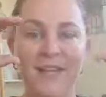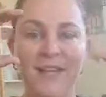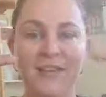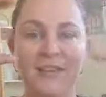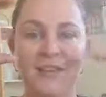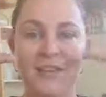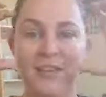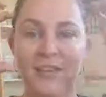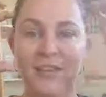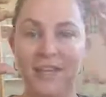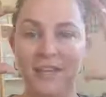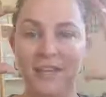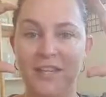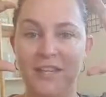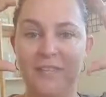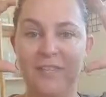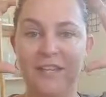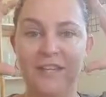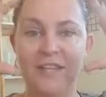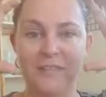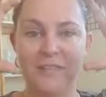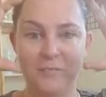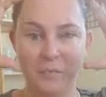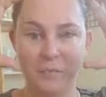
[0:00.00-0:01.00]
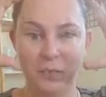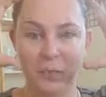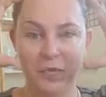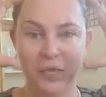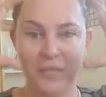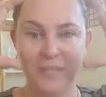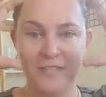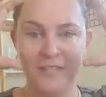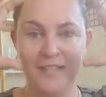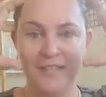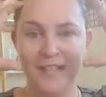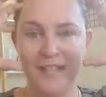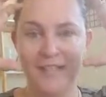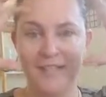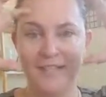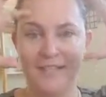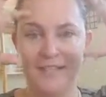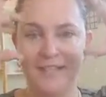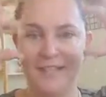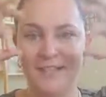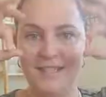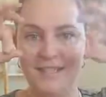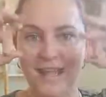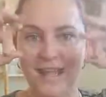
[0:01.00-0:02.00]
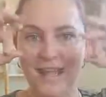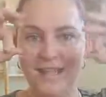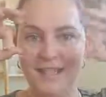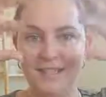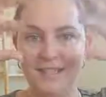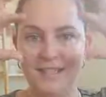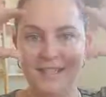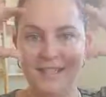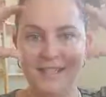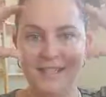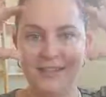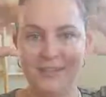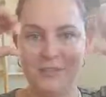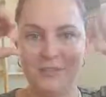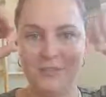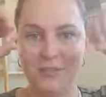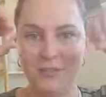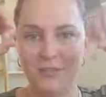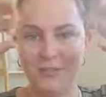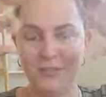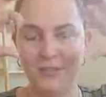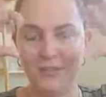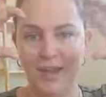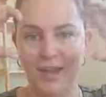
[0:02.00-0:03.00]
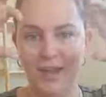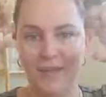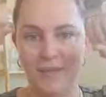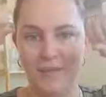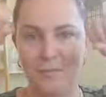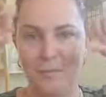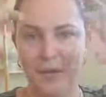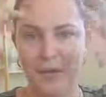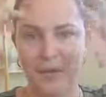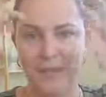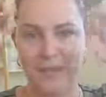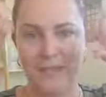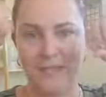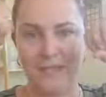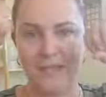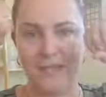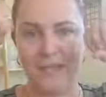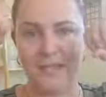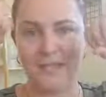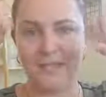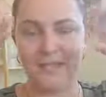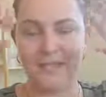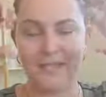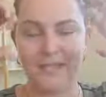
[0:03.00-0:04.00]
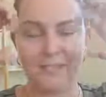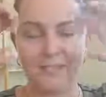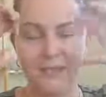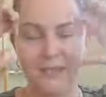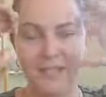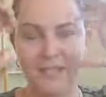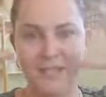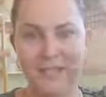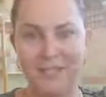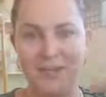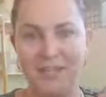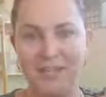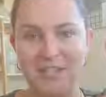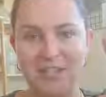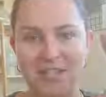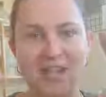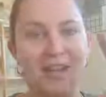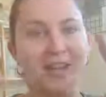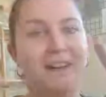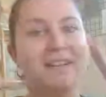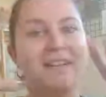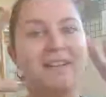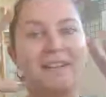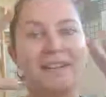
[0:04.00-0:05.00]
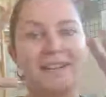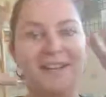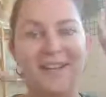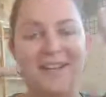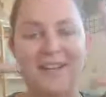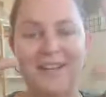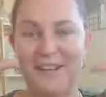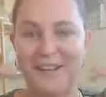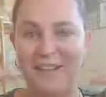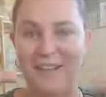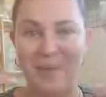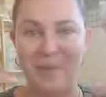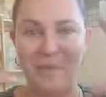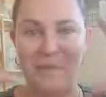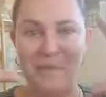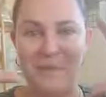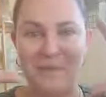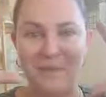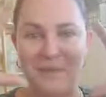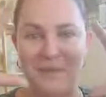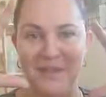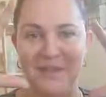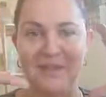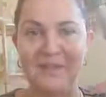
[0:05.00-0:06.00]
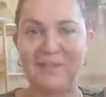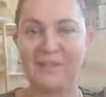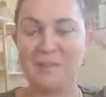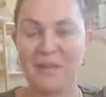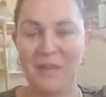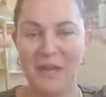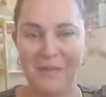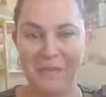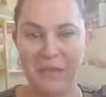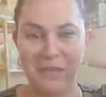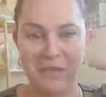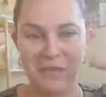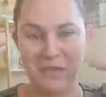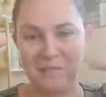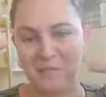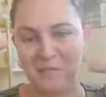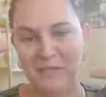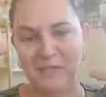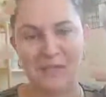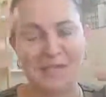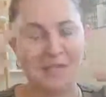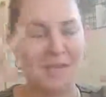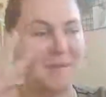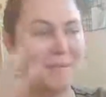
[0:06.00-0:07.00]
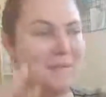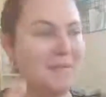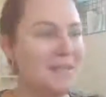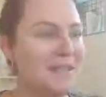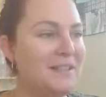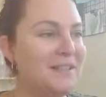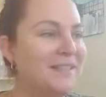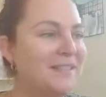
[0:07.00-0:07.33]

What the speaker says: So think of it broken down into days then, and sort of like combine the days. Please reach out. I can help you with this. Payroll is my jam.